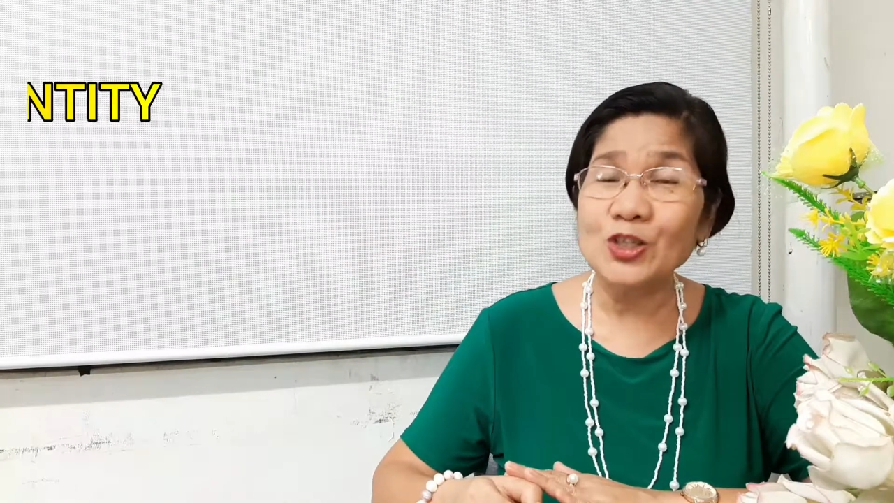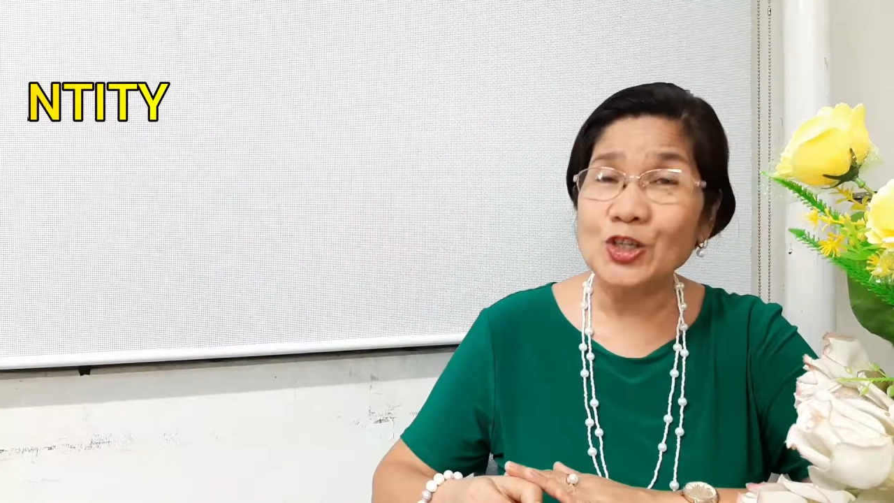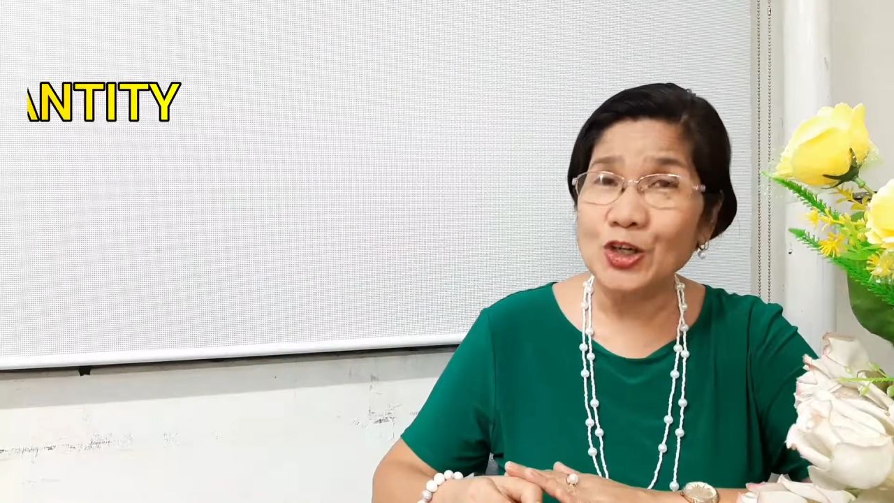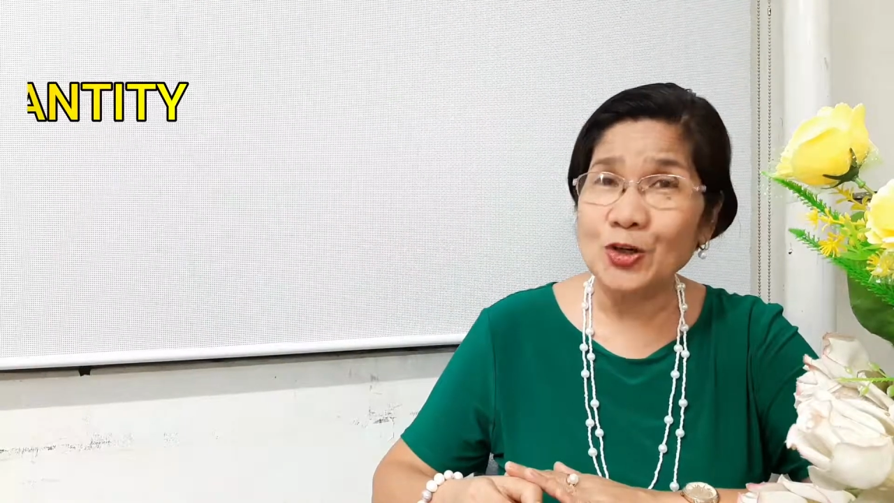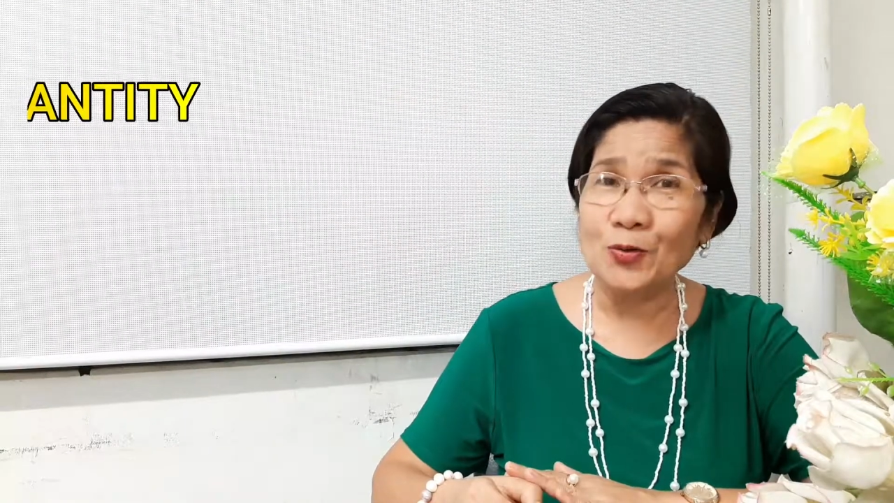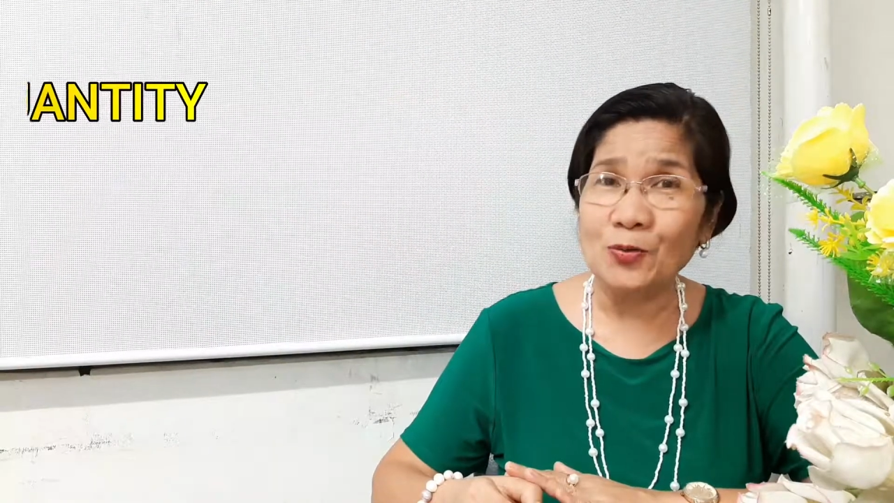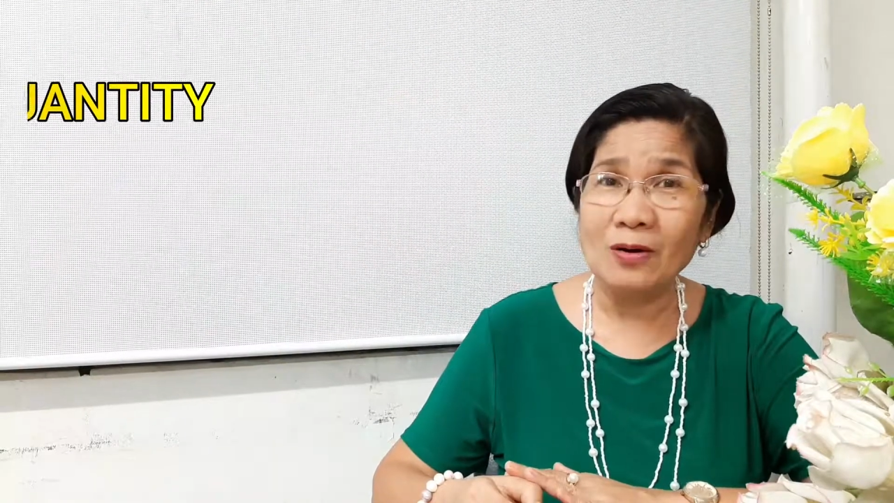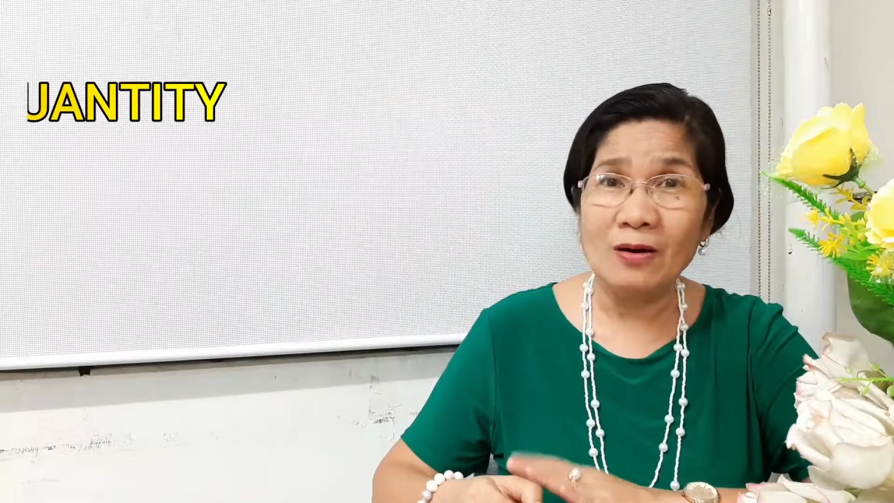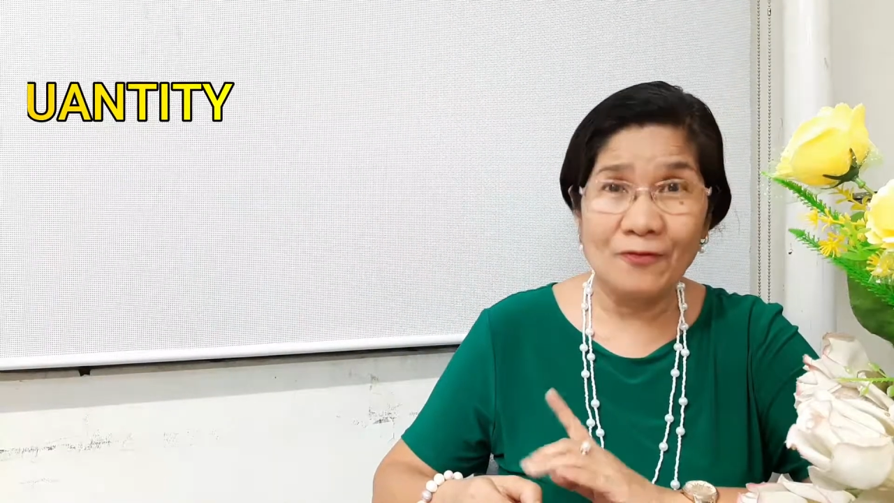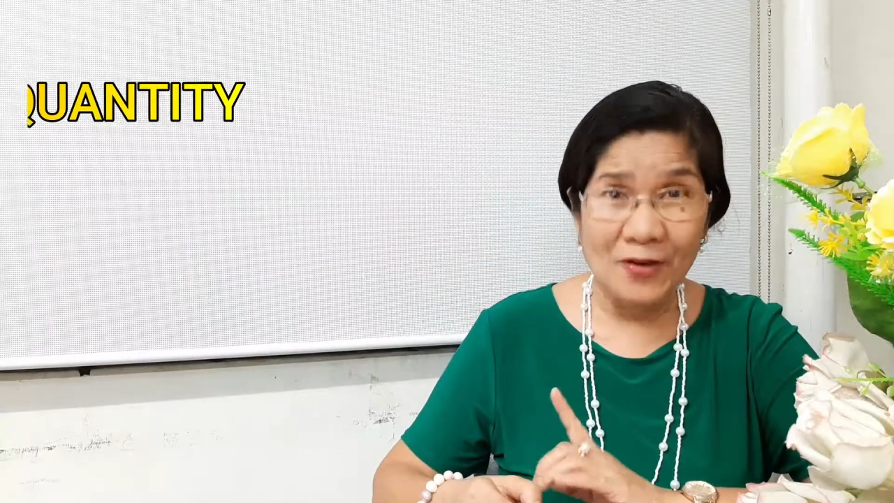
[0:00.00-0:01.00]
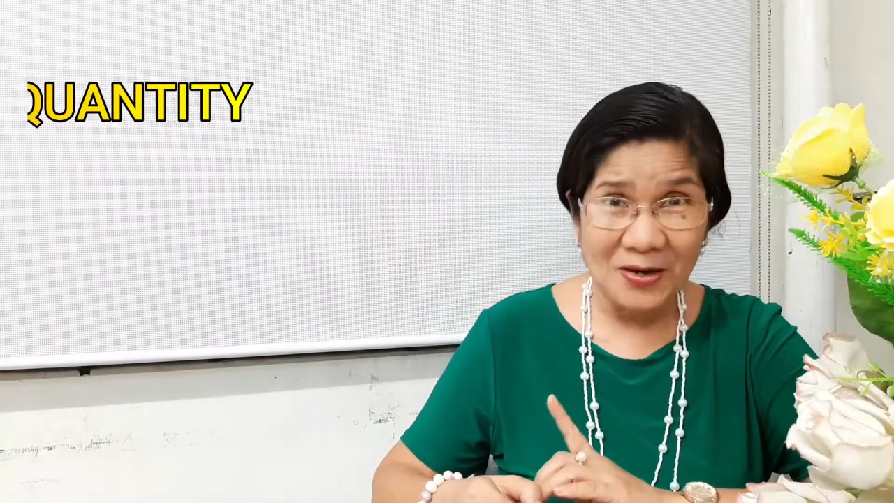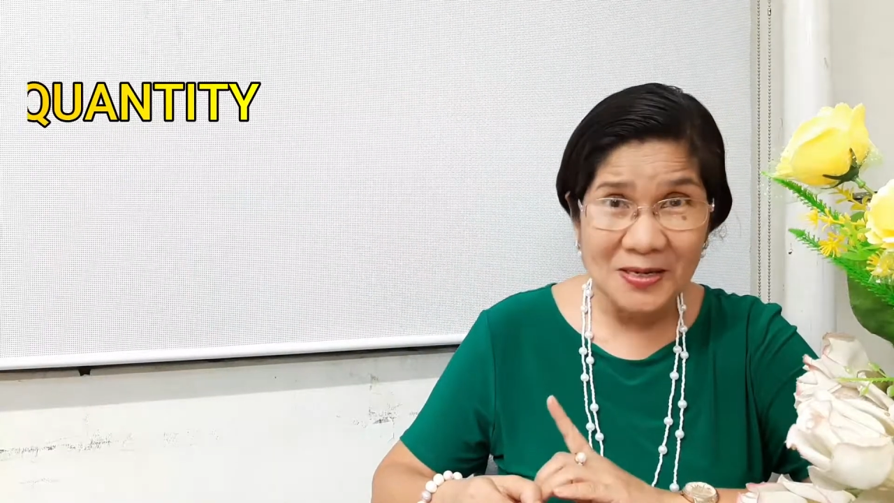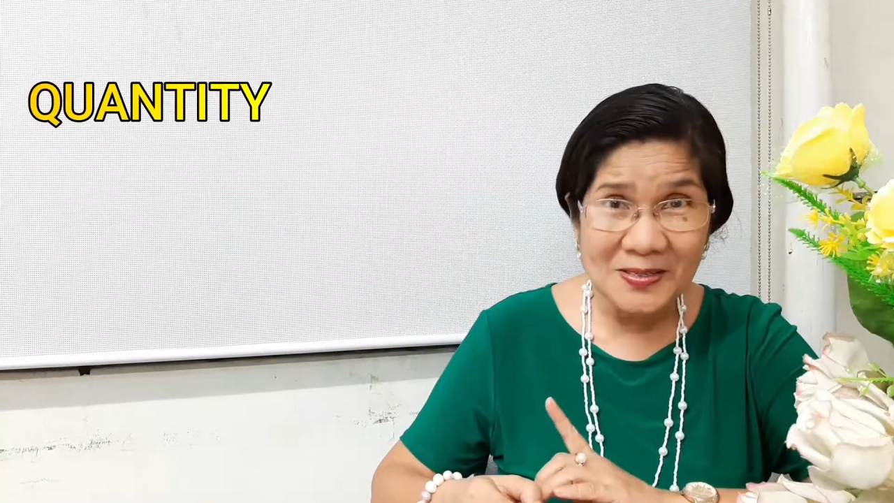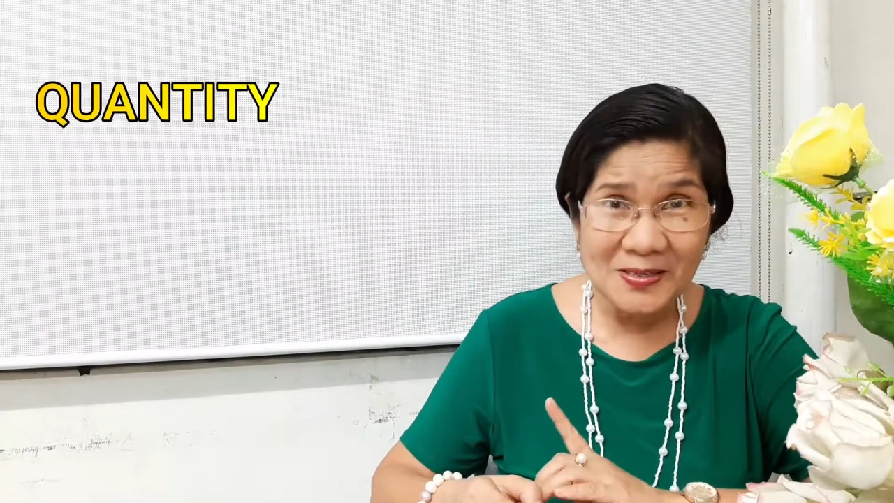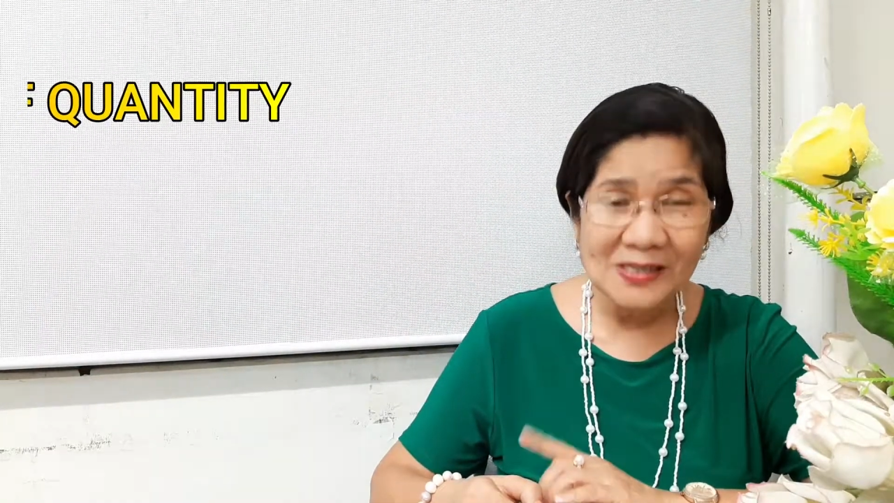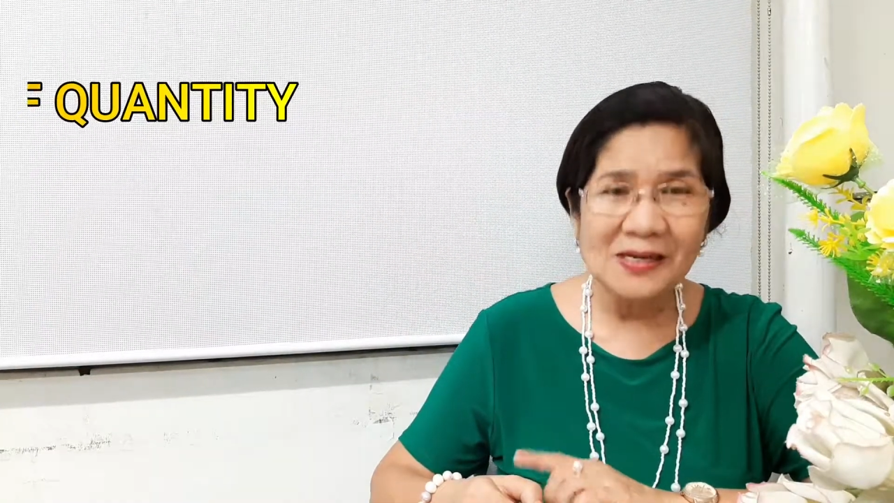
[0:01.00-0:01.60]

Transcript: you, first,